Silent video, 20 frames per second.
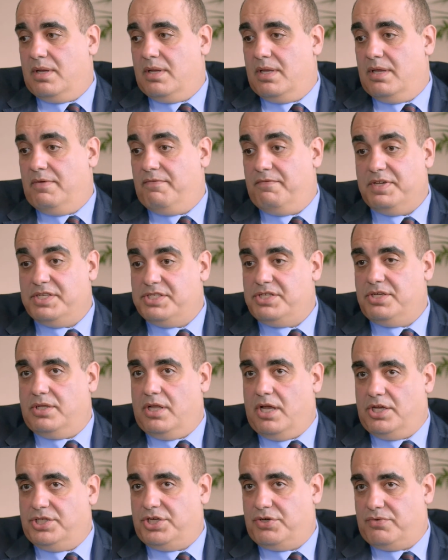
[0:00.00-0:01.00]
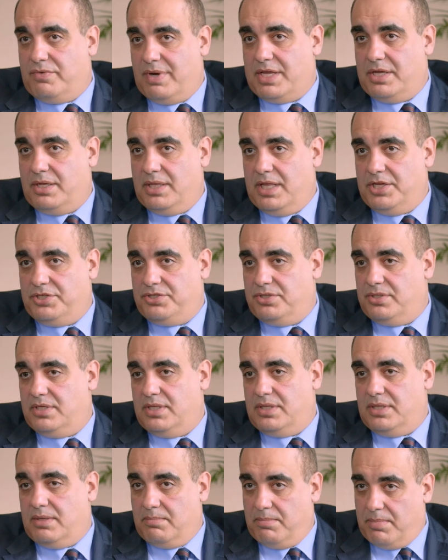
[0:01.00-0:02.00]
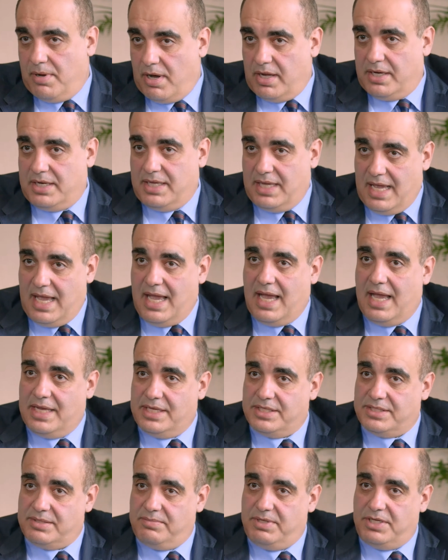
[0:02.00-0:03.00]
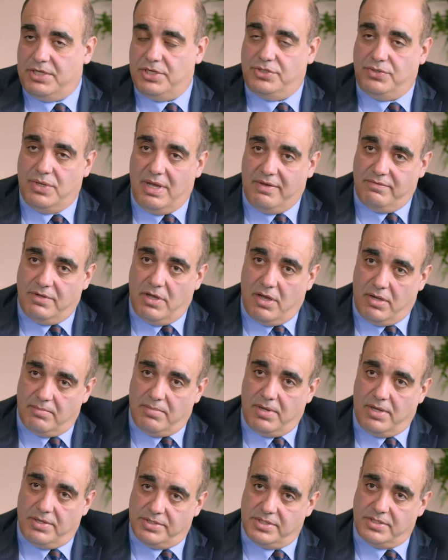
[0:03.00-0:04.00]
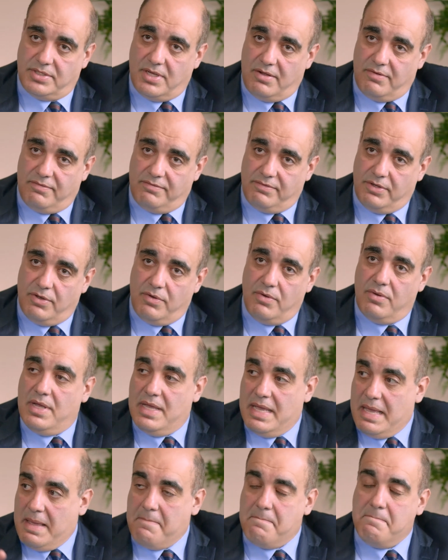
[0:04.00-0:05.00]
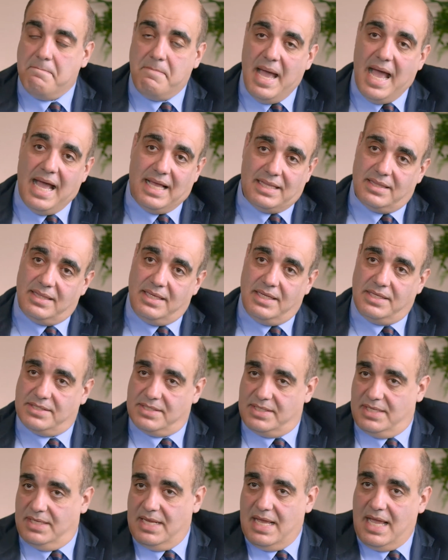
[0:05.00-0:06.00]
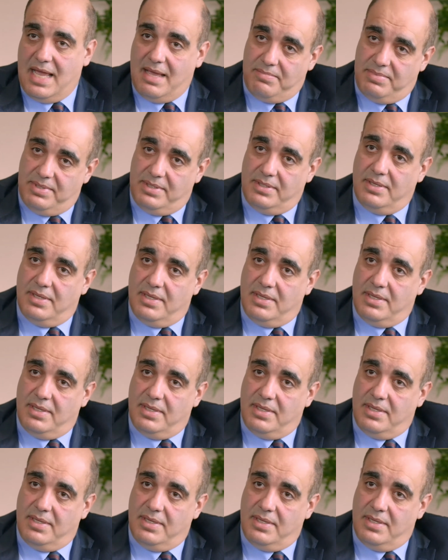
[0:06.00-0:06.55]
a physiologic regulation that the body has because you have non-pulsatile flow, bad things can happen.